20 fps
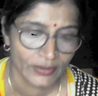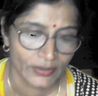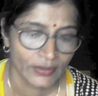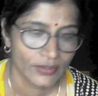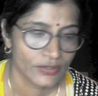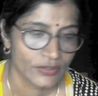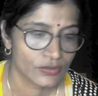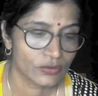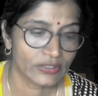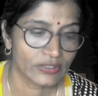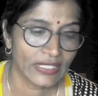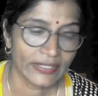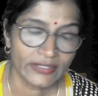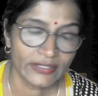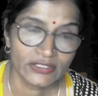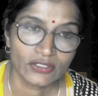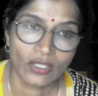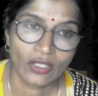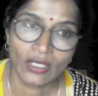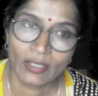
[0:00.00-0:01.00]
So that is
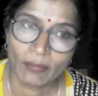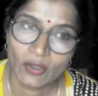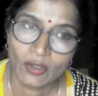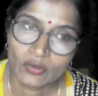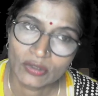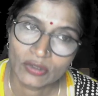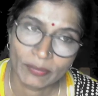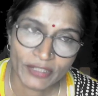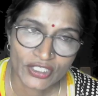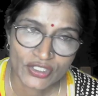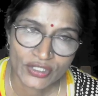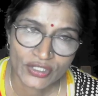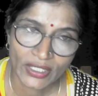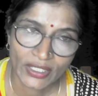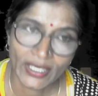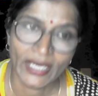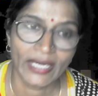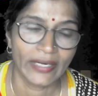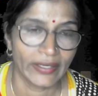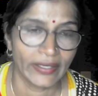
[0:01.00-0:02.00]
all about the mixture,
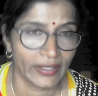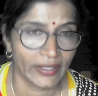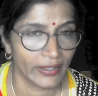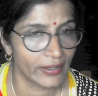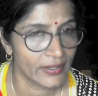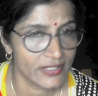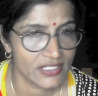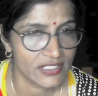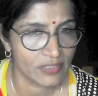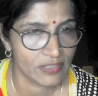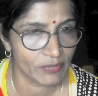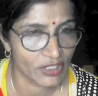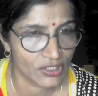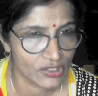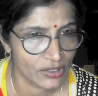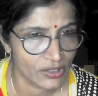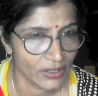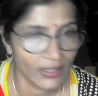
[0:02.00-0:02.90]
and air is a mixture,